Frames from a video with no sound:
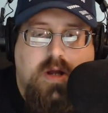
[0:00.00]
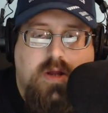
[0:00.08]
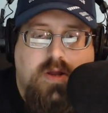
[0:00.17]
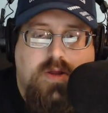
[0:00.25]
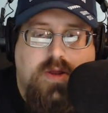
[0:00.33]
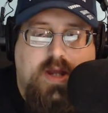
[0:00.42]

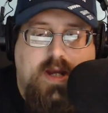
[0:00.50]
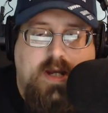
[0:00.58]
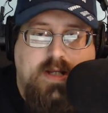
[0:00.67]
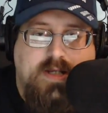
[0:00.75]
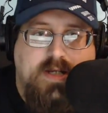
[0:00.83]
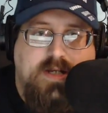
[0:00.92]
The
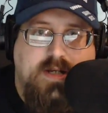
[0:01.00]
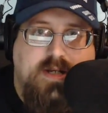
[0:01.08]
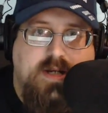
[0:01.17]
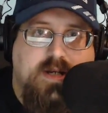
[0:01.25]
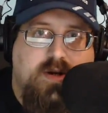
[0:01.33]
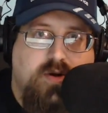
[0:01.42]
inconsistencies
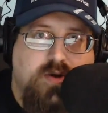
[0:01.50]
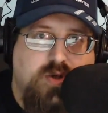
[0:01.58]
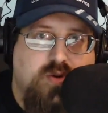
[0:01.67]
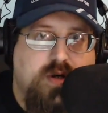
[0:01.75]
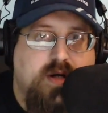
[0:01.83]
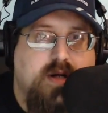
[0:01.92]
in her
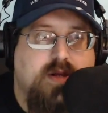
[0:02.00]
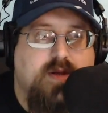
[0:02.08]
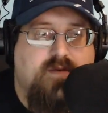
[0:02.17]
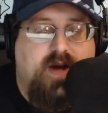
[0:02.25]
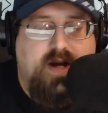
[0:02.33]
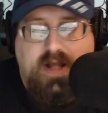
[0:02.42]
story, the
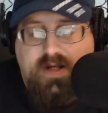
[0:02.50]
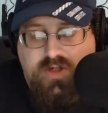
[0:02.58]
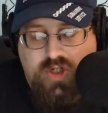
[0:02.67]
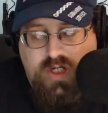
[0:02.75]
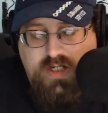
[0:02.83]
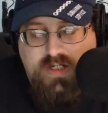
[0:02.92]
fact that
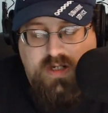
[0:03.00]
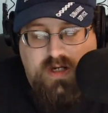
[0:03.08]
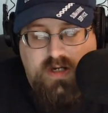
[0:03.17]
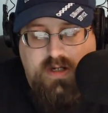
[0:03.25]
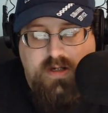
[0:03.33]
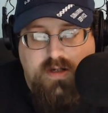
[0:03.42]
she is not
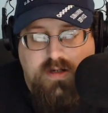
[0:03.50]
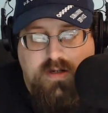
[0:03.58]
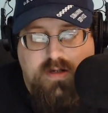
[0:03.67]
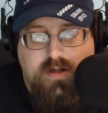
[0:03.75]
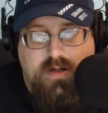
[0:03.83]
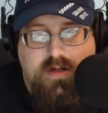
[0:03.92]

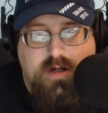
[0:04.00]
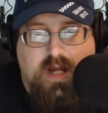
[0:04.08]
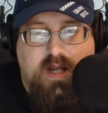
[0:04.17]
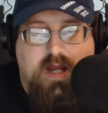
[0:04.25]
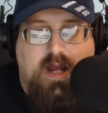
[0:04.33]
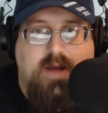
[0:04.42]

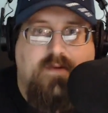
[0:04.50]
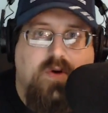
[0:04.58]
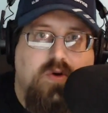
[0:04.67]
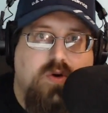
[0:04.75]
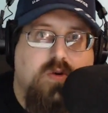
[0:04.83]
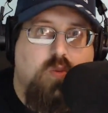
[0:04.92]
getting any of
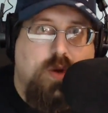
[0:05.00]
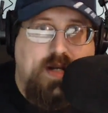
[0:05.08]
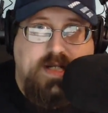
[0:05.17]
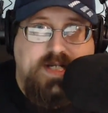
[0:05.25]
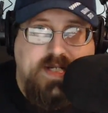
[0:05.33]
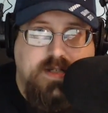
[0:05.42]
her
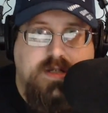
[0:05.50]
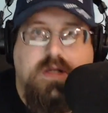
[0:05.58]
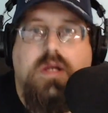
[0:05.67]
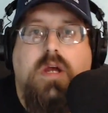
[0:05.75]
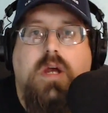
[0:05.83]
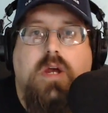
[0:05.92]
witnesses
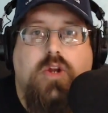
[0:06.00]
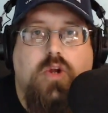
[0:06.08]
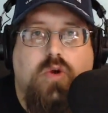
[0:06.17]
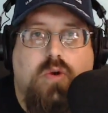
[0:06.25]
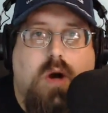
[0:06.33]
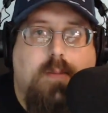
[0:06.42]
to
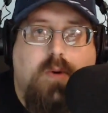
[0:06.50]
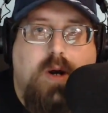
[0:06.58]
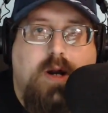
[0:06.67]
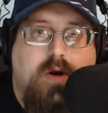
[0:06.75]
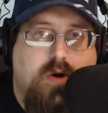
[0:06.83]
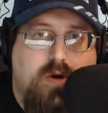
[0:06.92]
corroborate
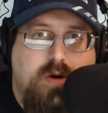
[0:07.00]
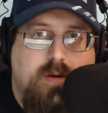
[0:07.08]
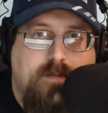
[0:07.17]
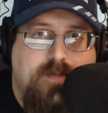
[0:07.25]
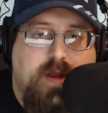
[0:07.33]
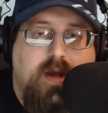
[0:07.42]
her,
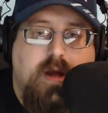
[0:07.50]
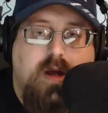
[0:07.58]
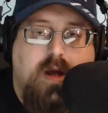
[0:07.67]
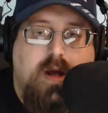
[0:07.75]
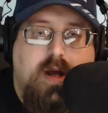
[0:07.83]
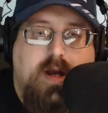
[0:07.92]

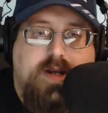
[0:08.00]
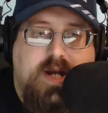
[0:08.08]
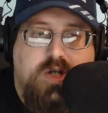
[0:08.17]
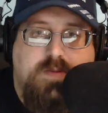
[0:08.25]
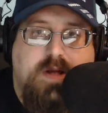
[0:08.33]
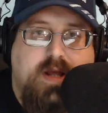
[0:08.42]
tells
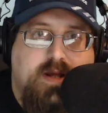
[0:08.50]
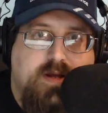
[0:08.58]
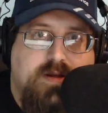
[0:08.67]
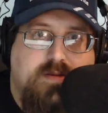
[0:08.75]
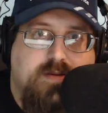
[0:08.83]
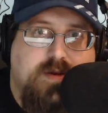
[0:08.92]
me that
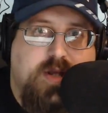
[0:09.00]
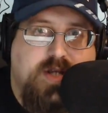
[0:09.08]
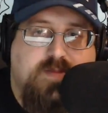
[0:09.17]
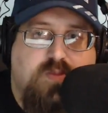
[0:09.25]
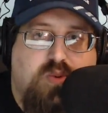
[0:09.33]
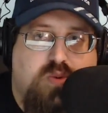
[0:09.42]
this
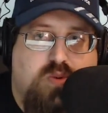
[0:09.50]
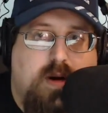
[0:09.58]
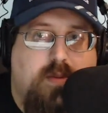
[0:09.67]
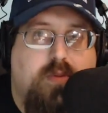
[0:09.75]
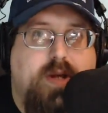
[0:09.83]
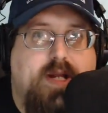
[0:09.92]

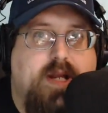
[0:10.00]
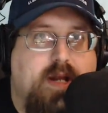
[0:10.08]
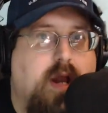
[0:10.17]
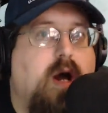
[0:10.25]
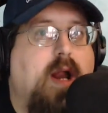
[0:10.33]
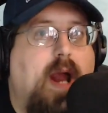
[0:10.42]
probably did
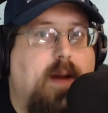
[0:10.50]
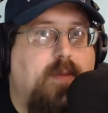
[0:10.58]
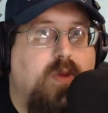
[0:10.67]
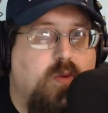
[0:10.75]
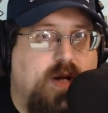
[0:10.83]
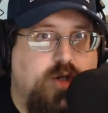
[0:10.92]
not happen the
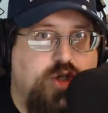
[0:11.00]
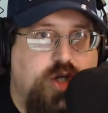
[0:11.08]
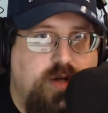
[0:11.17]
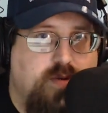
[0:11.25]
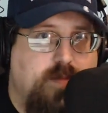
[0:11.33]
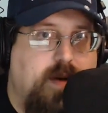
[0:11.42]
way she
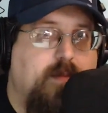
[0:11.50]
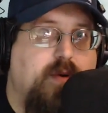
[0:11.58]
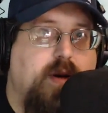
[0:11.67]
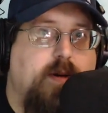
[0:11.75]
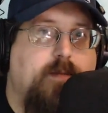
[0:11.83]
remembered it.